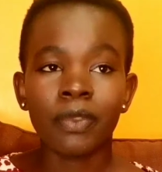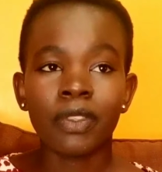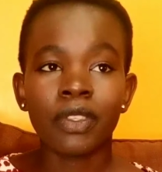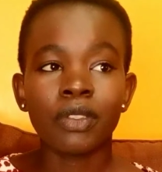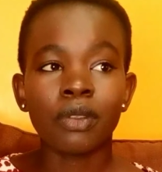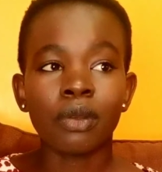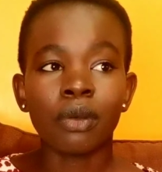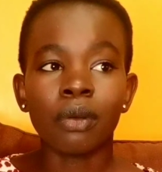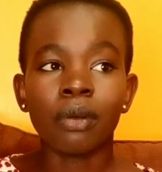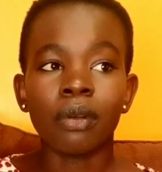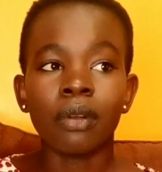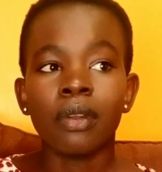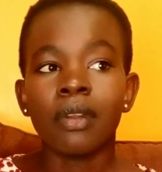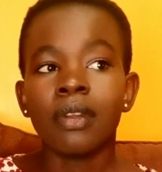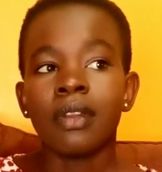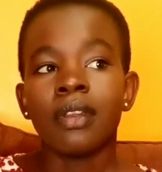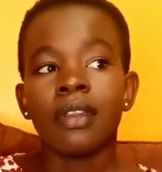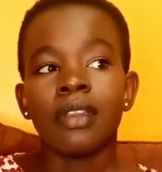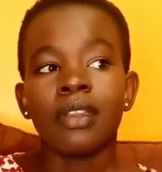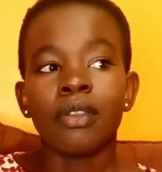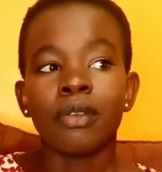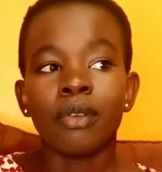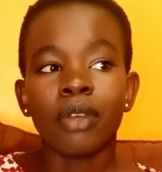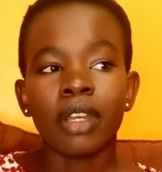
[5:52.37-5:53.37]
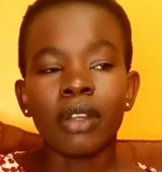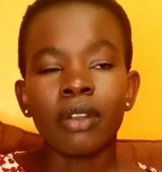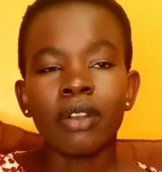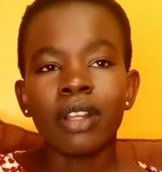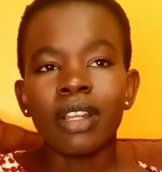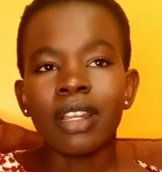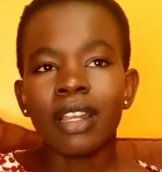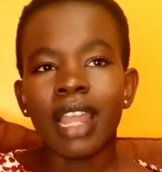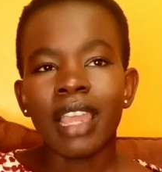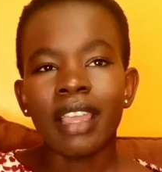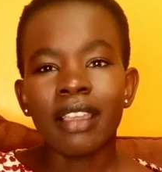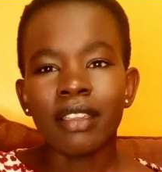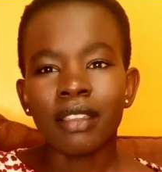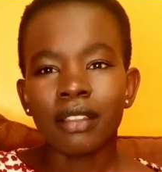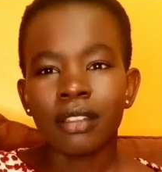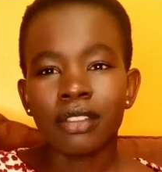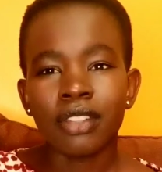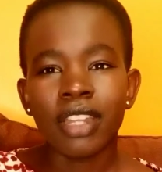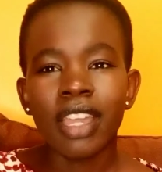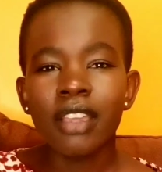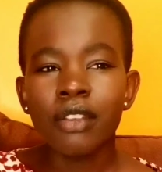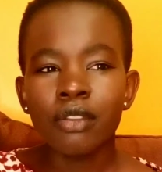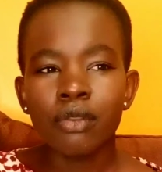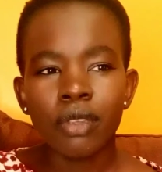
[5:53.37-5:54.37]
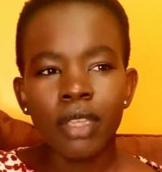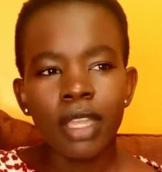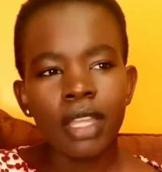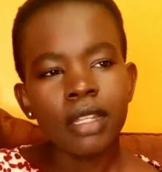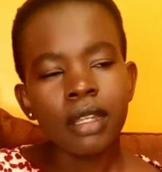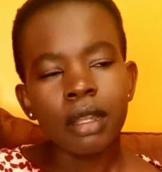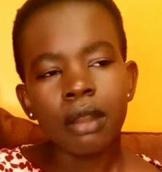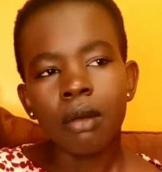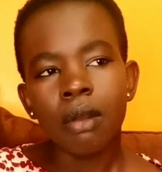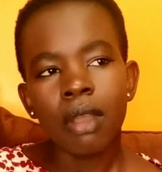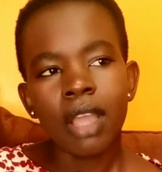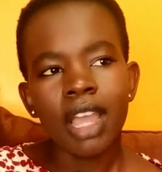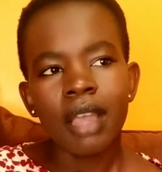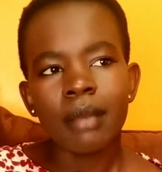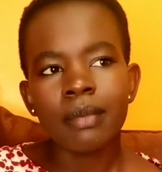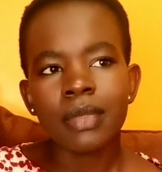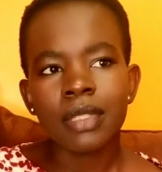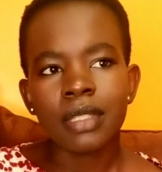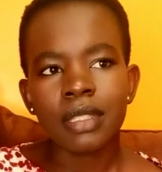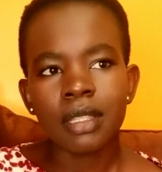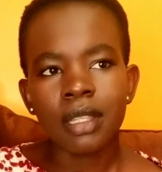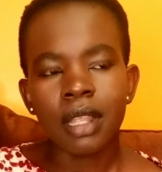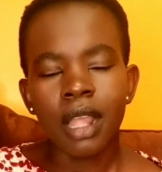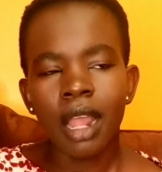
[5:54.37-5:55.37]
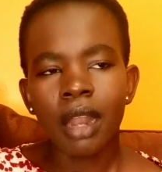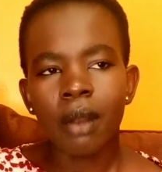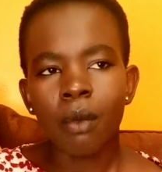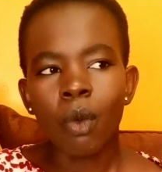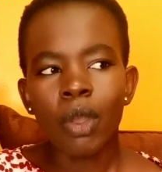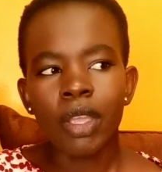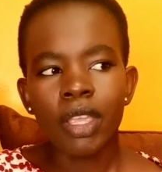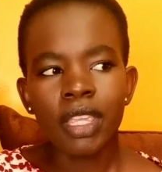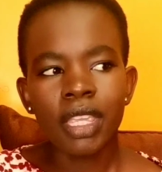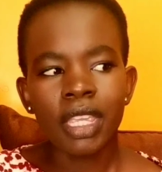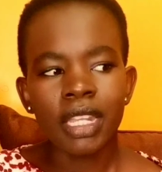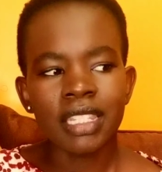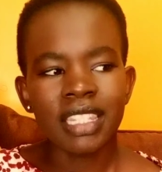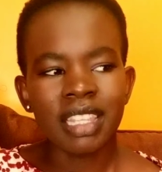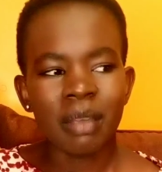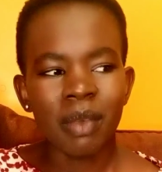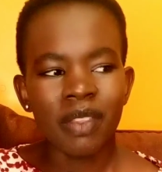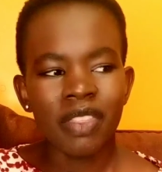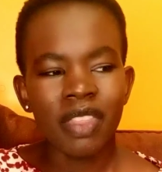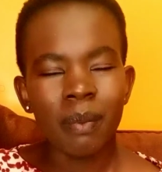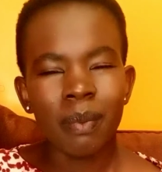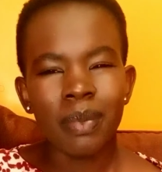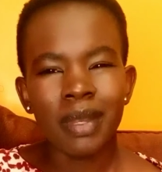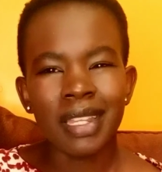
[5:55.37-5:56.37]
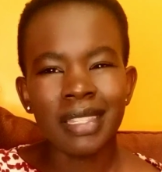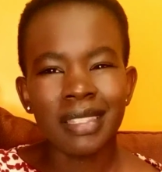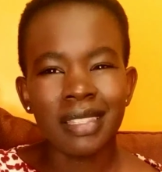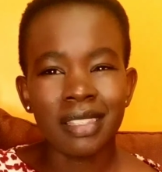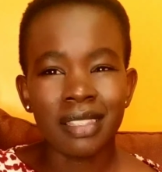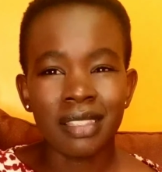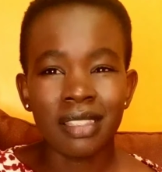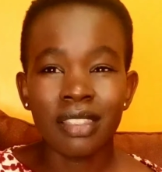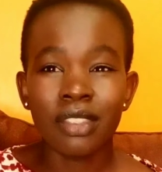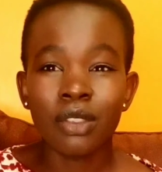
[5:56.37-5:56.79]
So you cannot, like, trying to get locums and working in some other places,